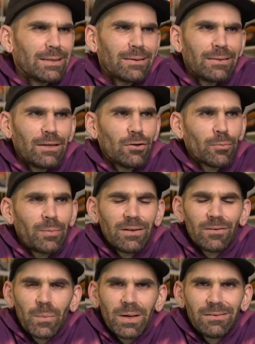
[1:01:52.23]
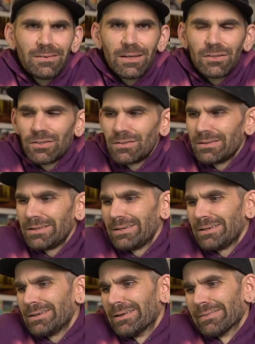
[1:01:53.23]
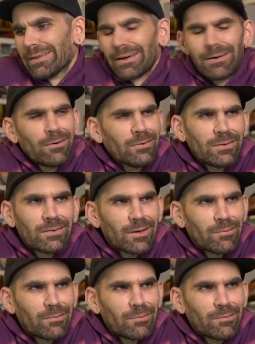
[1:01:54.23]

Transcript: the European Space Agency and, like, all these,